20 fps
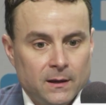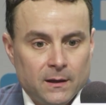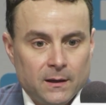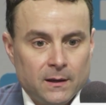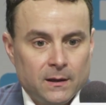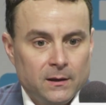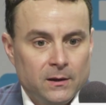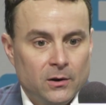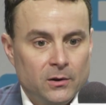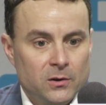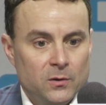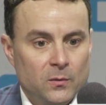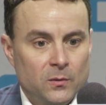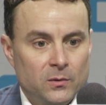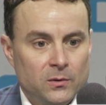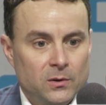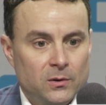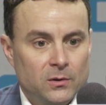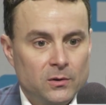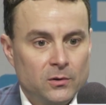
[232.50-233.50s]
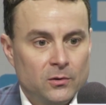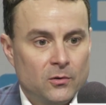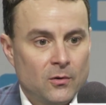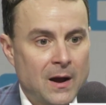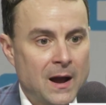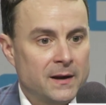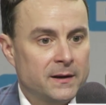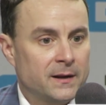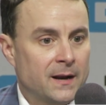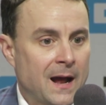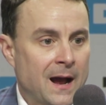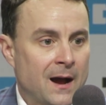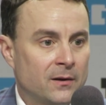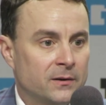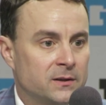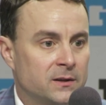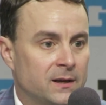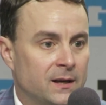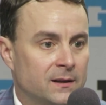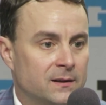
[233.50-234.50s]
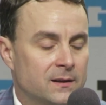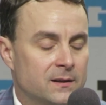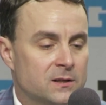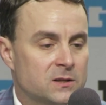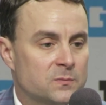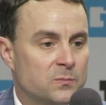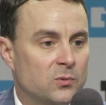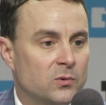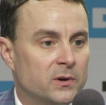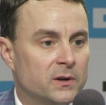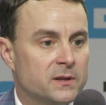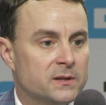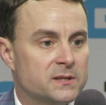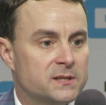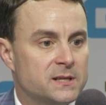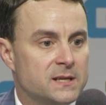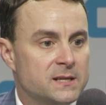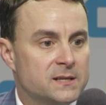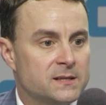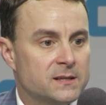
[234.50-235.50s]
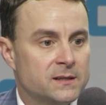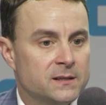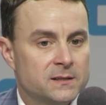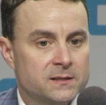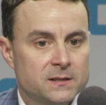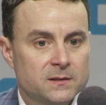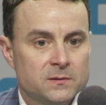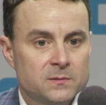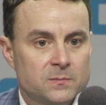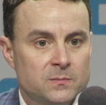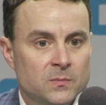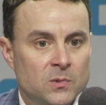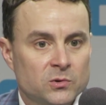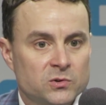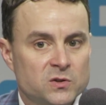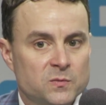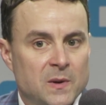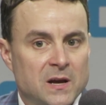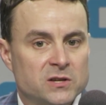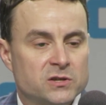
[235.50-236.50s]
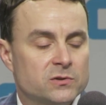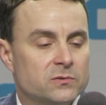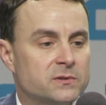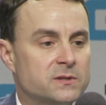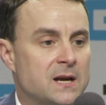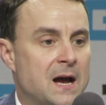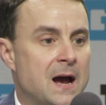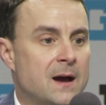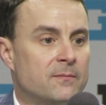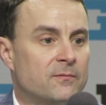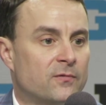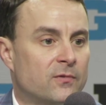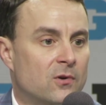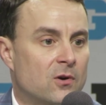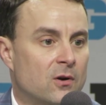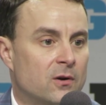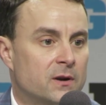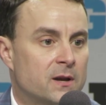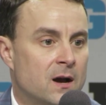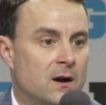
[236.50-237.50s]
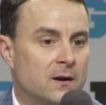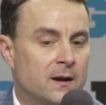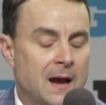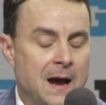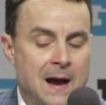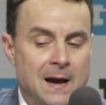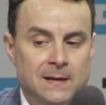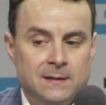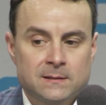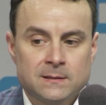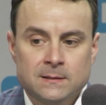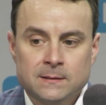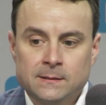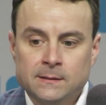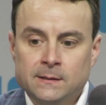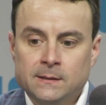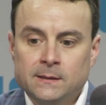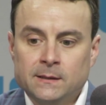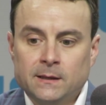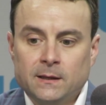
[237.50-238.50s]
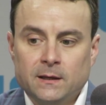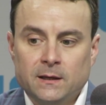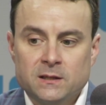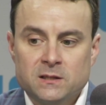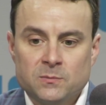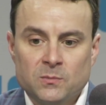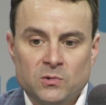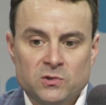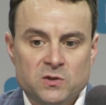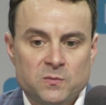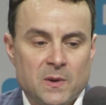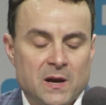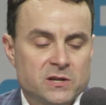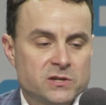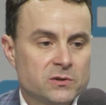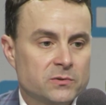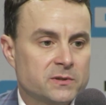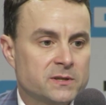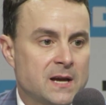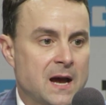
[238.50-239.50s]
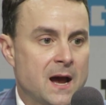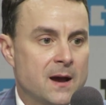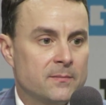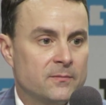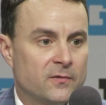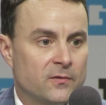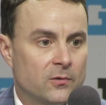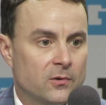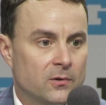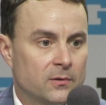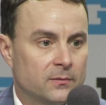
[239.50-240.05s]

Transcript: you know, you grind it out and you get to this point of the season. It's the most special time for our young guys. It's the most special time for,